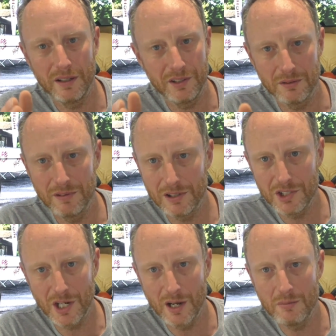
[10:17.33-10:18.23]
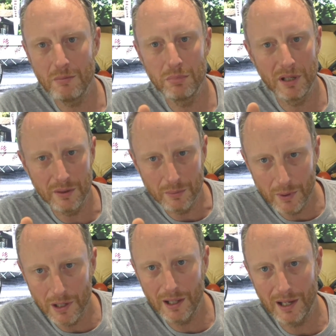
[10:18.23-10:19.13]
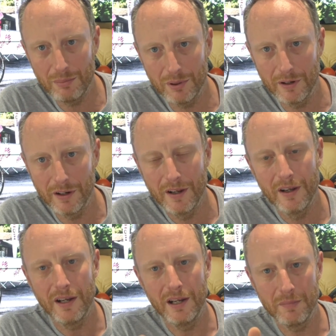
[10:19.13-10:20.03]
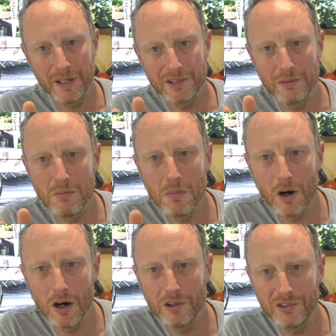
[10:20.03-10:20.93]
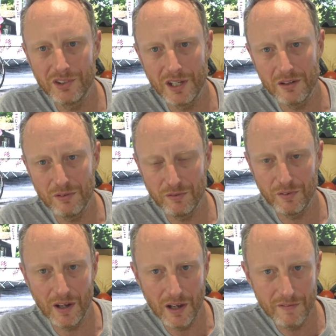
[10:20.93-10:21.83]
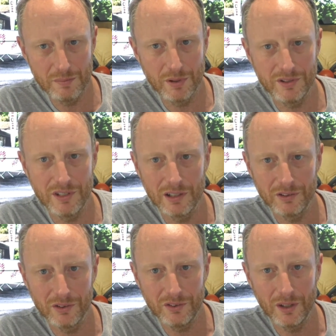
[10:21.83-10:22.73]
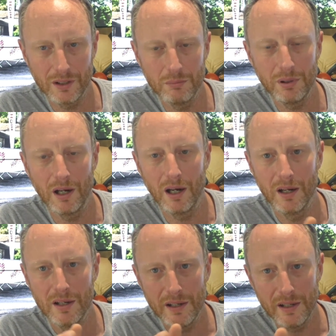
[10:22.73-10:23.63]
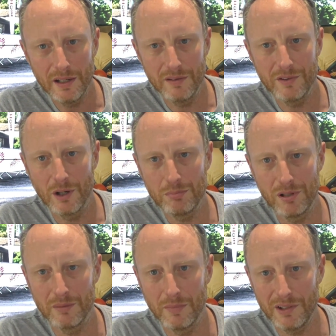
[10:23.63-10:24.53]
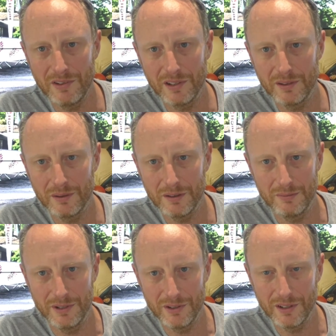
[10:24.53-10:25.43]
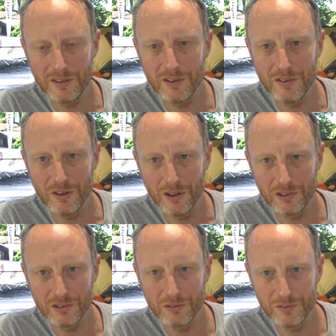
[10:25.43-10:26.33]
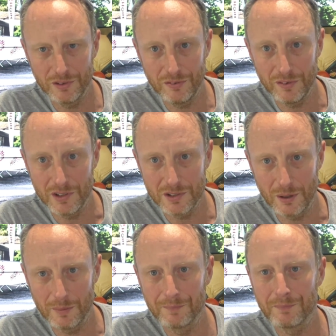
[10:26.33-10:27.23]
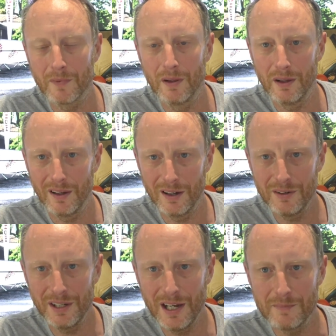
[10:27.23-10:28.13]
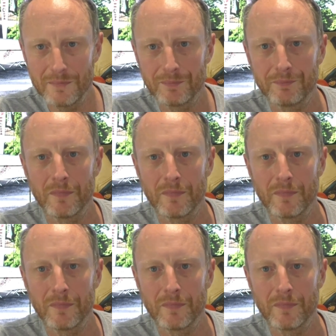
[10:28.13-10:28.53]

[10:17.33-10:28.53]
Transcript: It's a real shame. It will happen. It makes it more safe for everybody else who's taking part if you're pragmatic when you get to Thirsk for the feed stop. Okay.